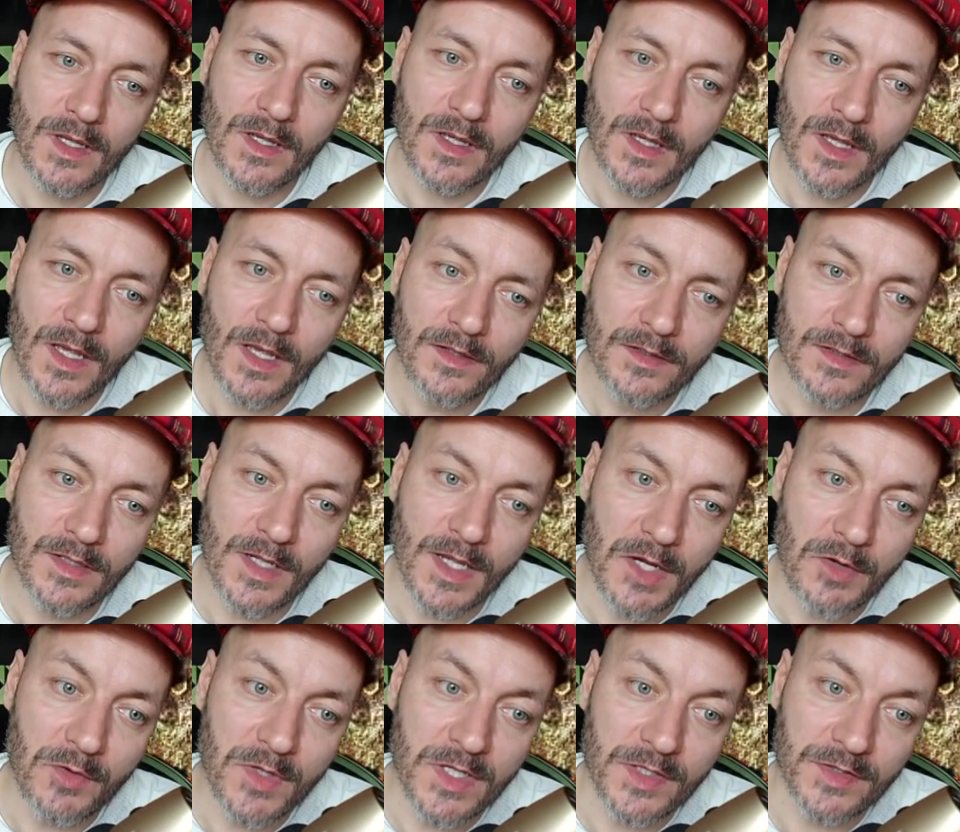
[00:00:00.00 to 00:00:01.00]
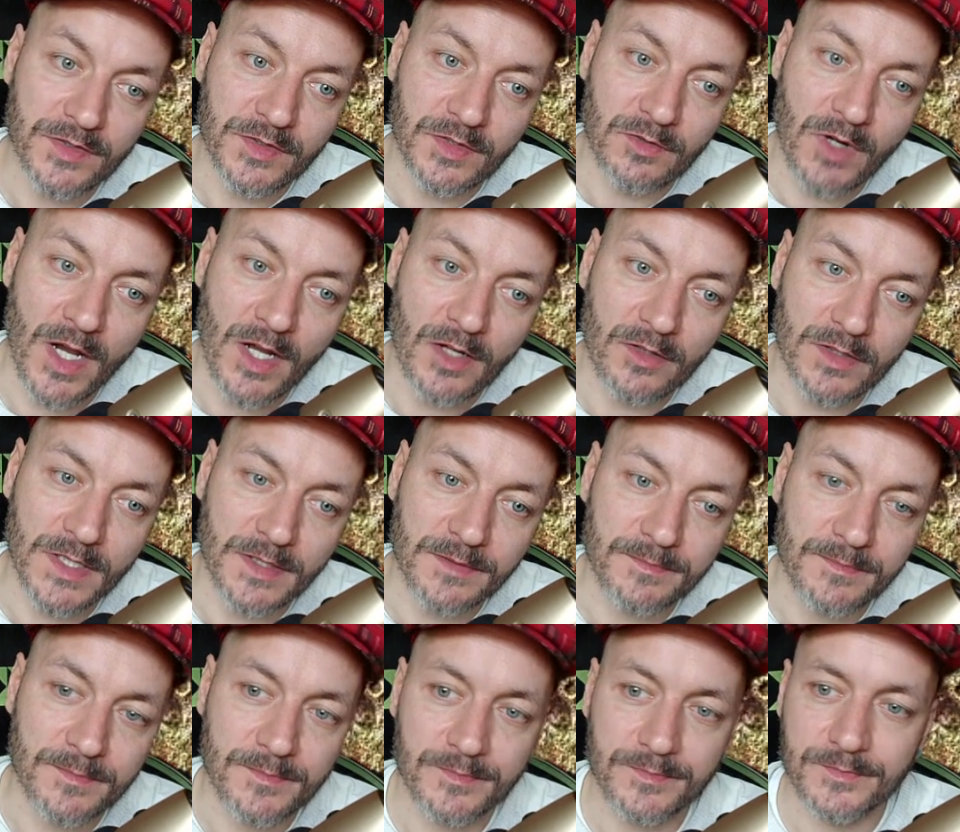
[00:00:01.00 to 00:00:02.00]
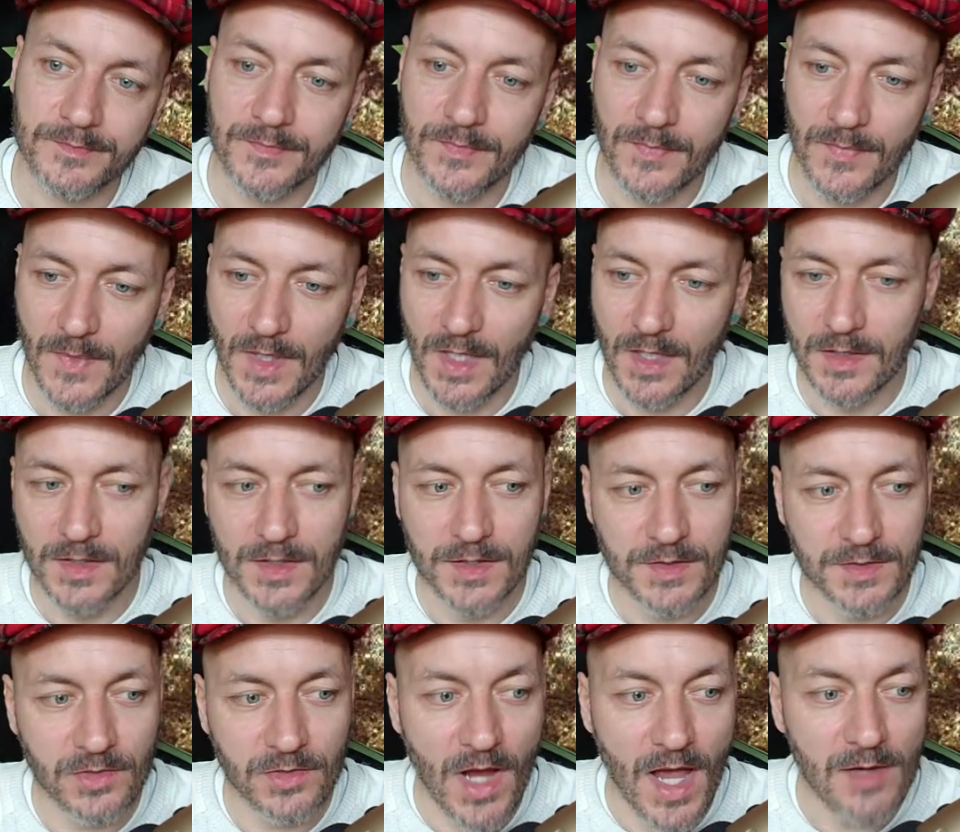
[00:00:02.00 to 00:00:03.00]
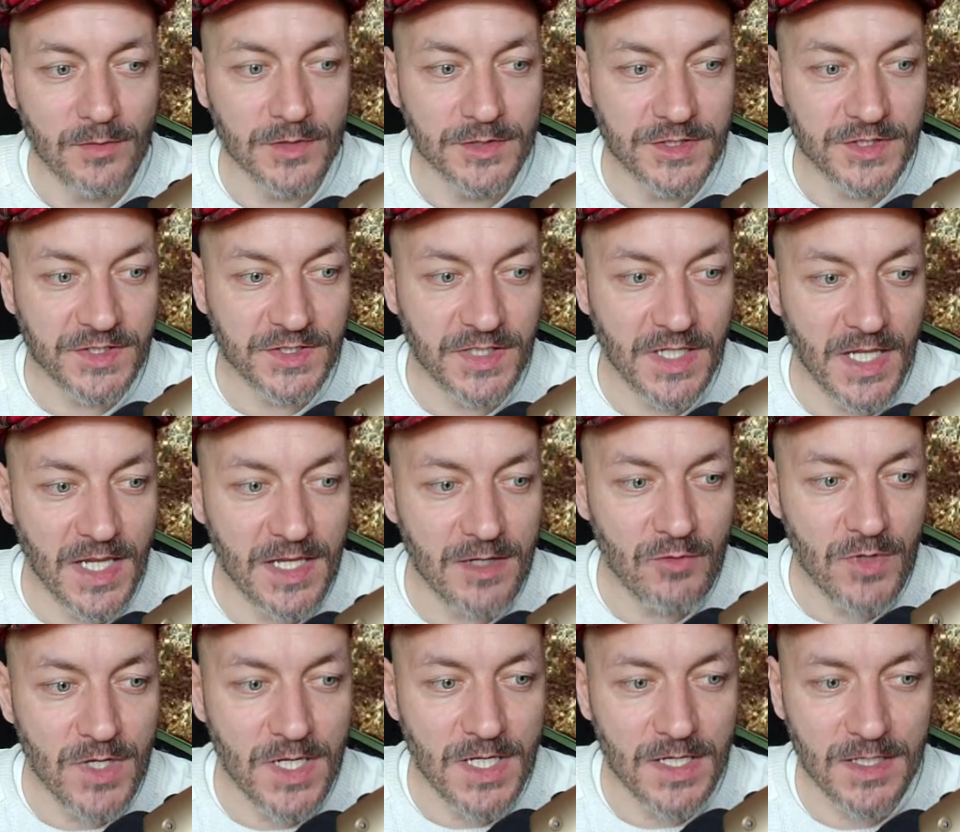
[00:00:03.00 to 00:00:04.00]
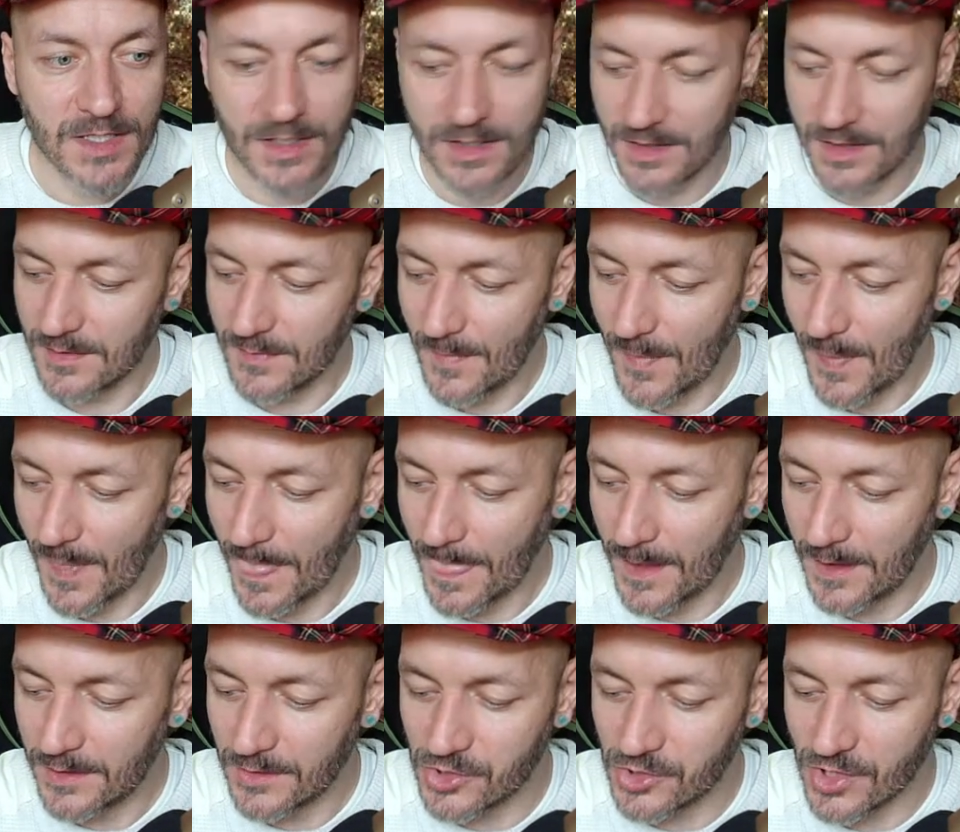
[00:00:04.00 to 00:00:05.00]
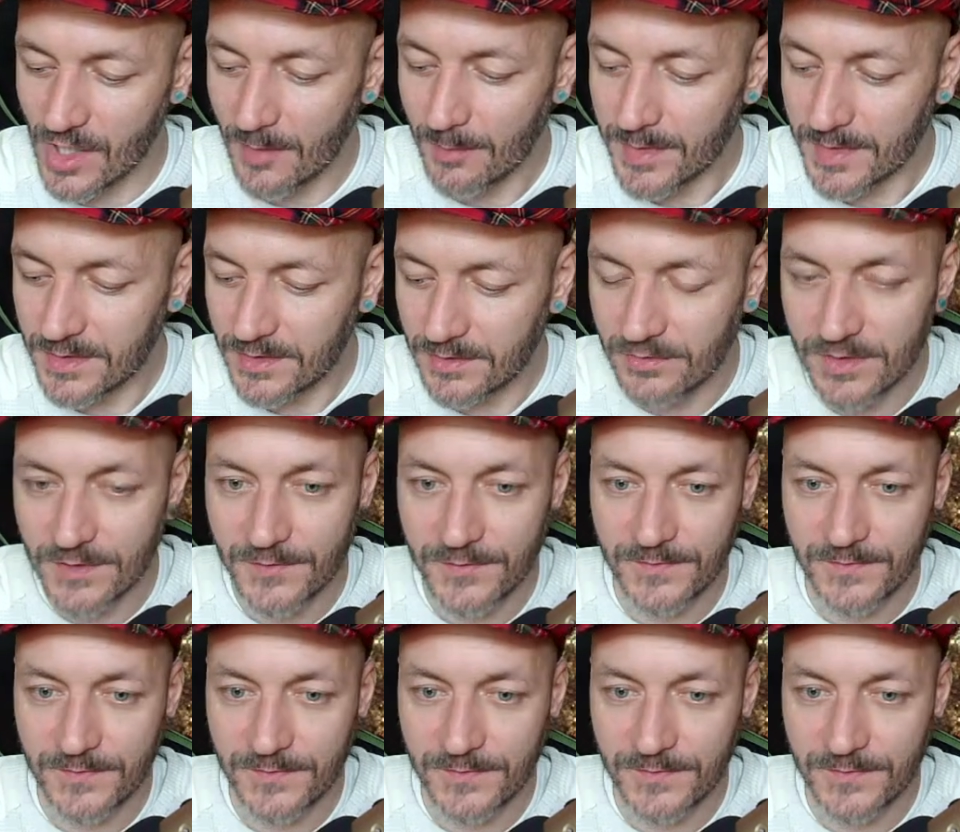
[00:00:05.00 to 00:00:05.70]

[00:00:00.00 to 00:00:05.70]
and the area surrounding. So I would say we jump into